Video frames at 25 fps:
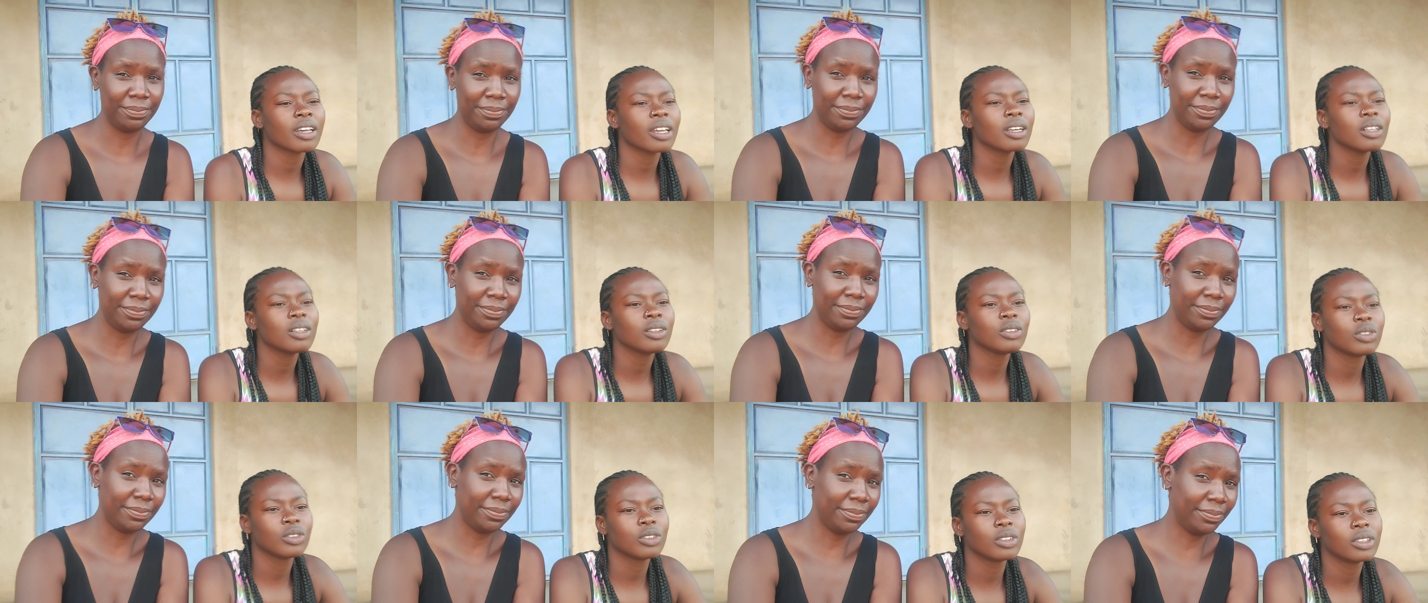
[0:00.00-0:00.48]

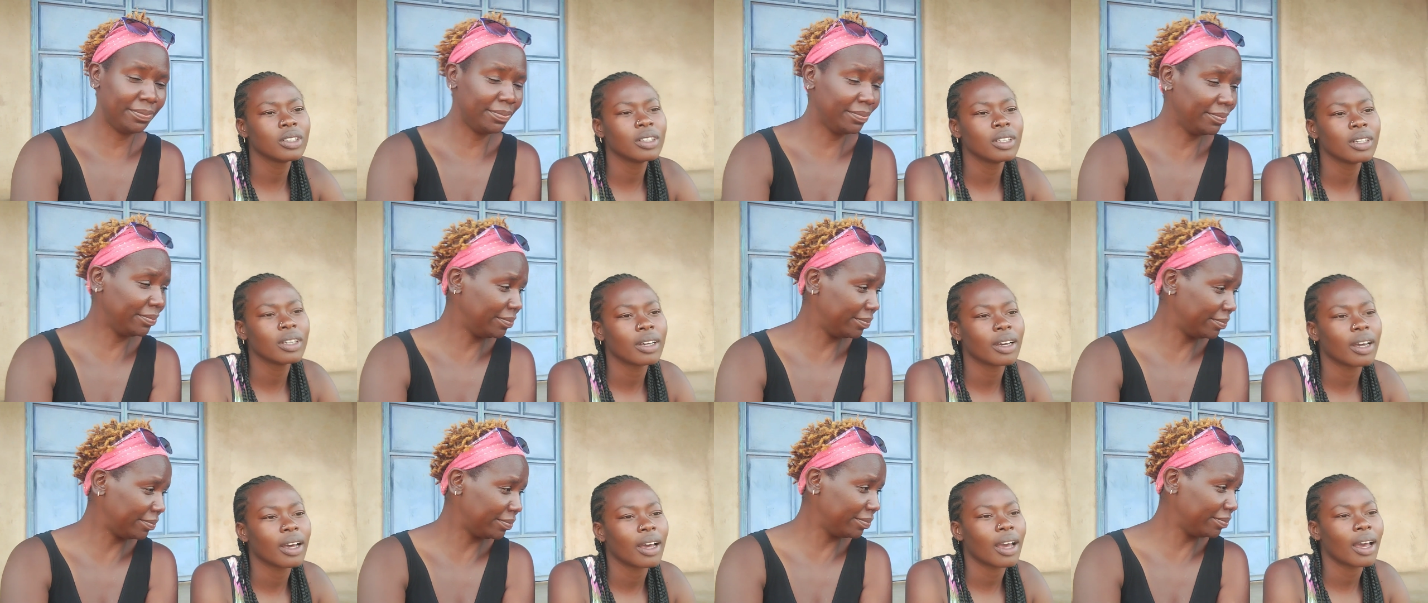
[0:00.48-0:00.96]
Speaker 1: childhood, mm
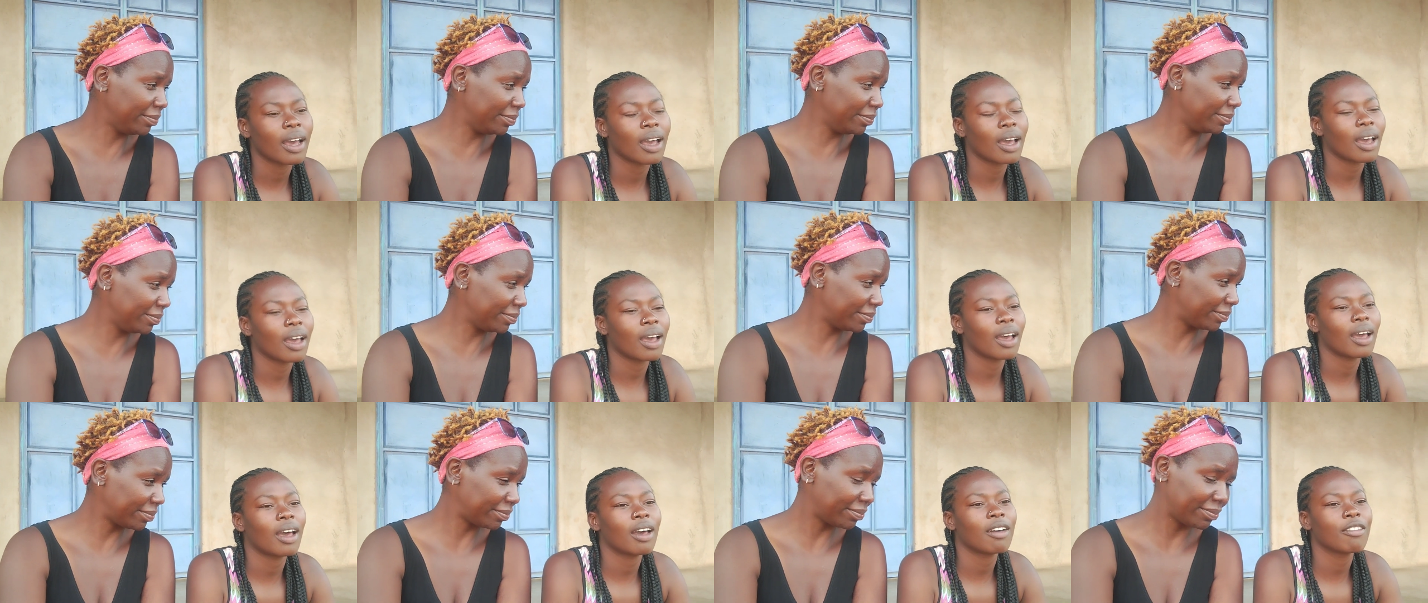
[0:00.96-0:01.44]

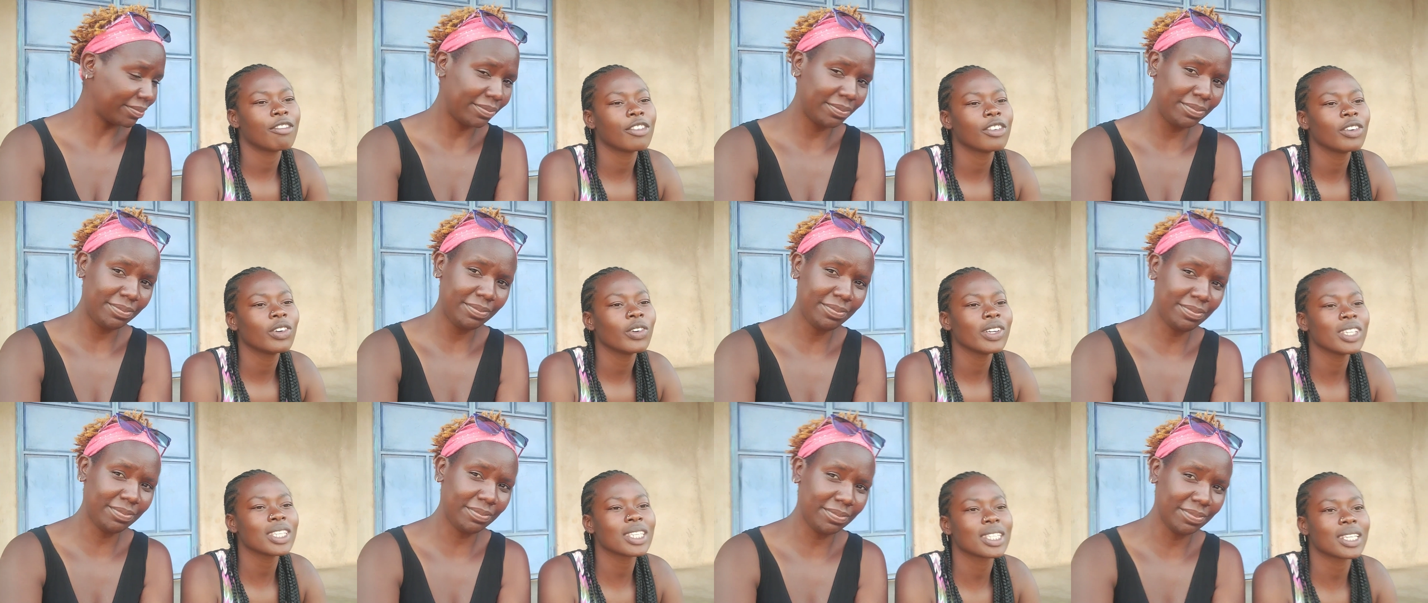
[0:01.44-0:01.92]
-hmm. I've
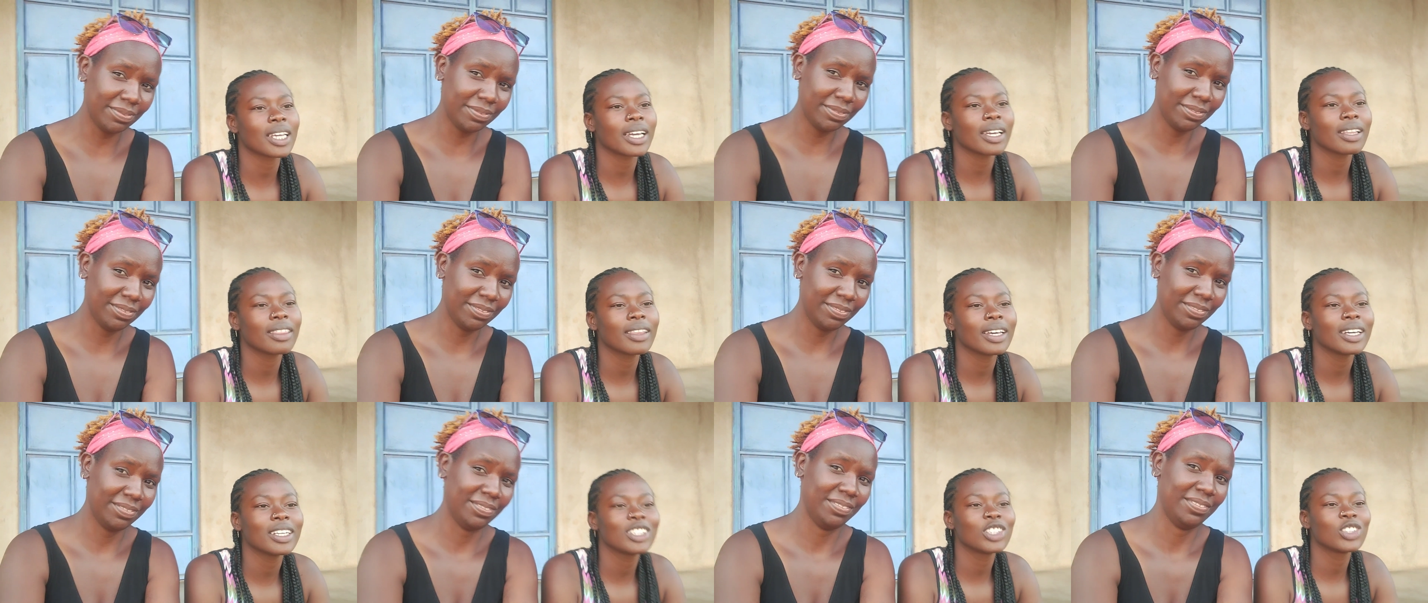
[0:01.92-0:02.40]
always heard
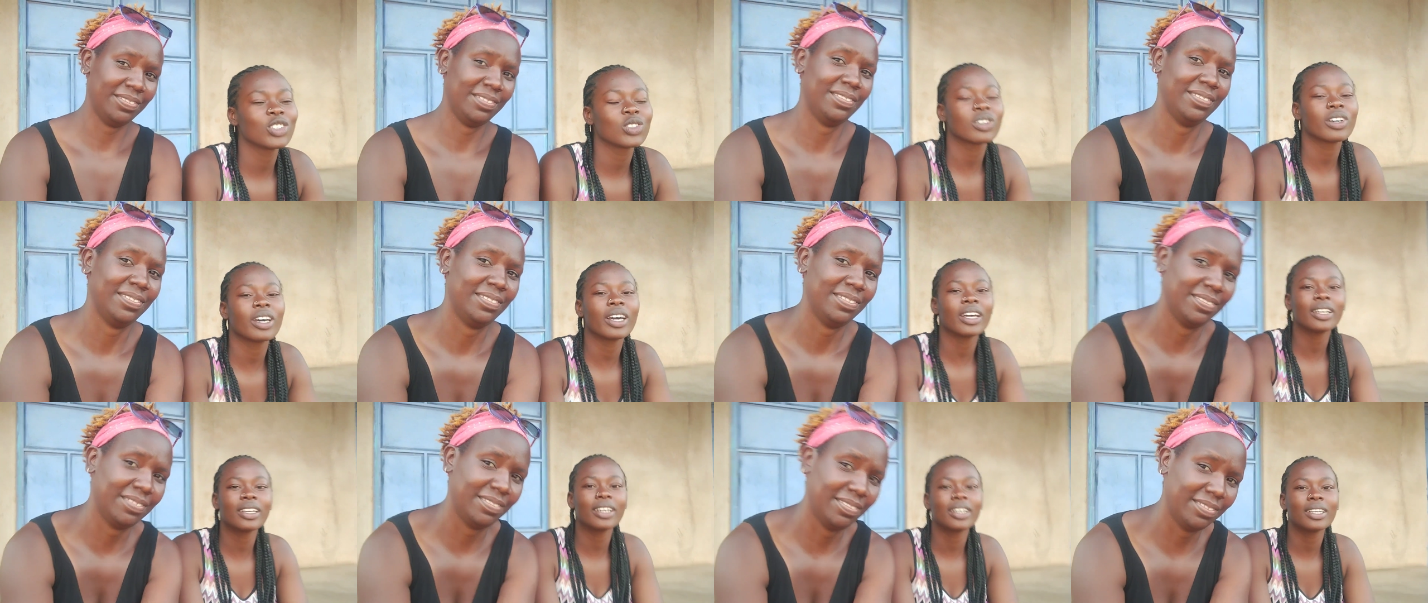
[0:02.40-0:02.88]
that
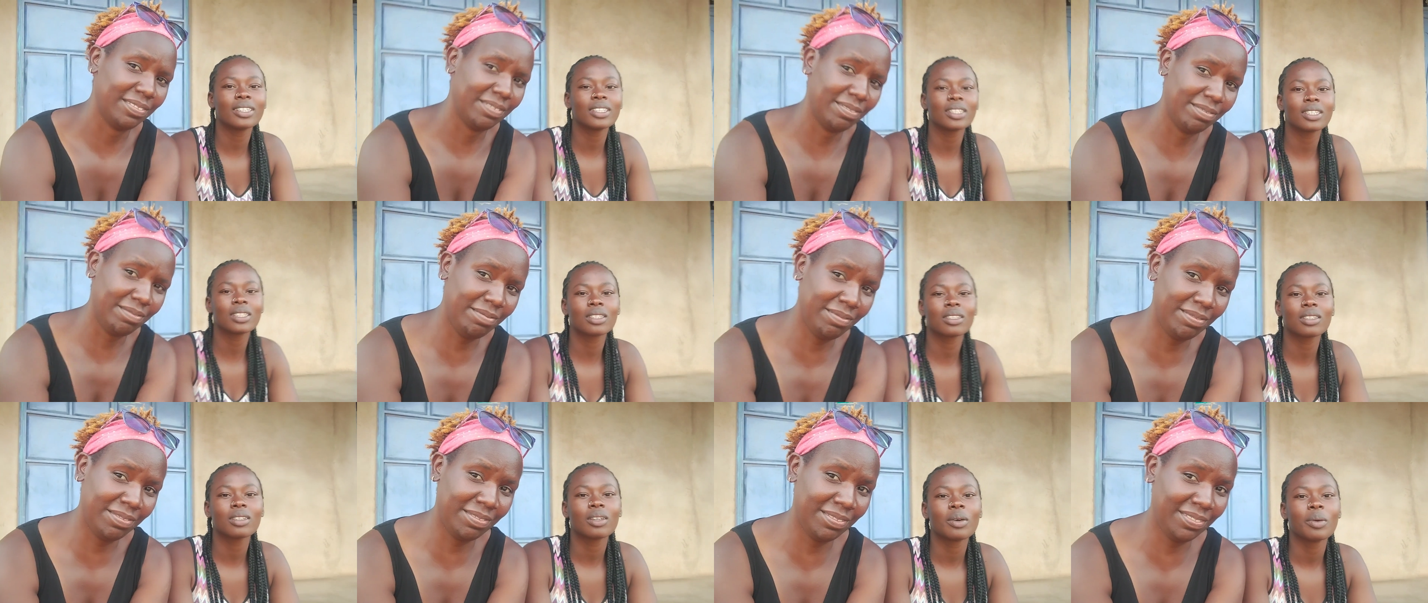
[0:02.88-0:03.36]
Uganda. mm
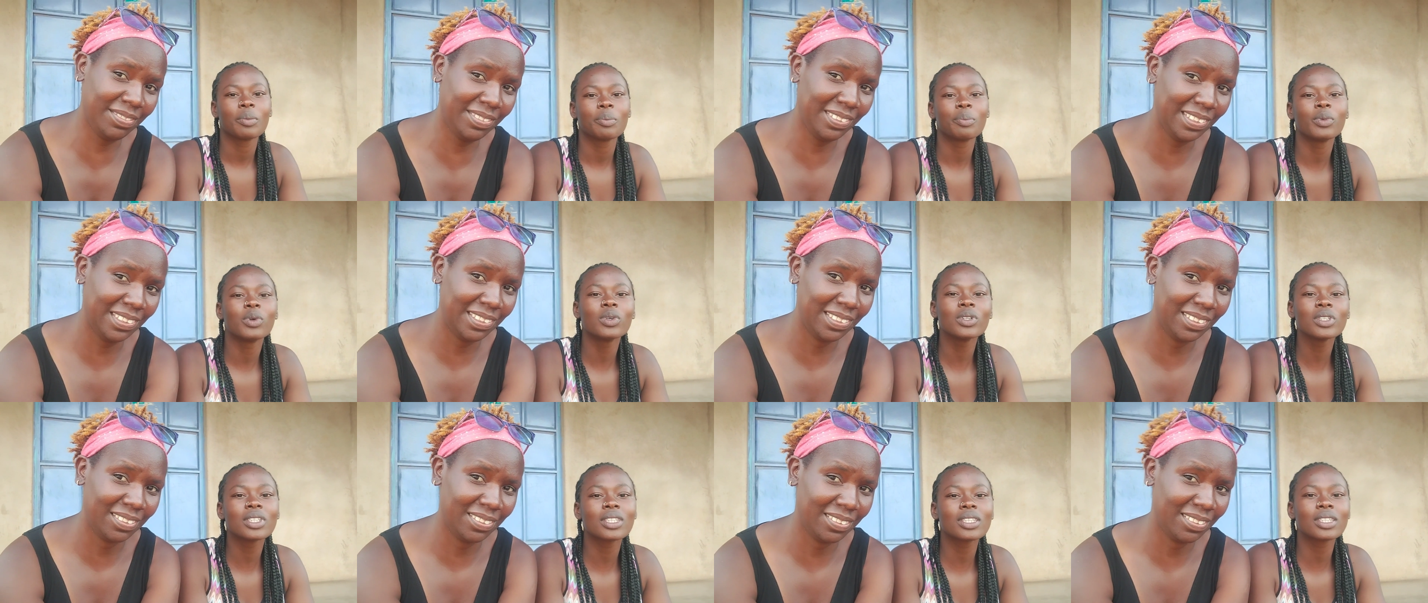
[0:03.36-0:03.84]
-hmm.
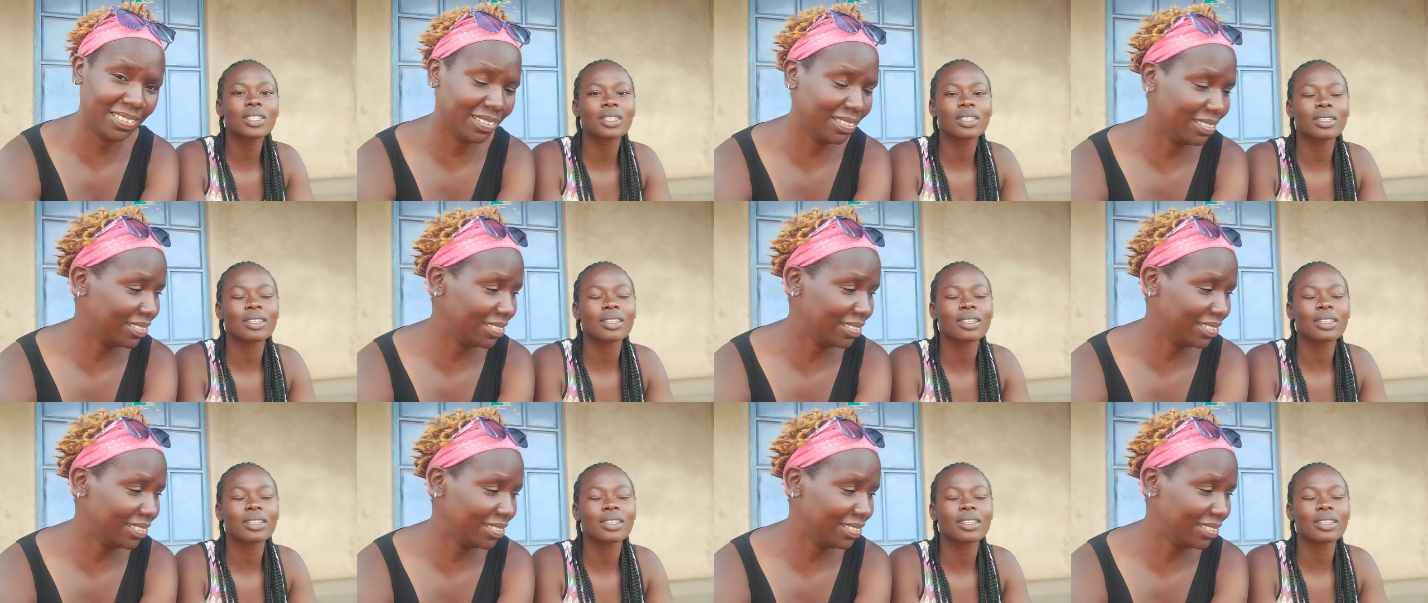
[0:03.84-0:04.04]
most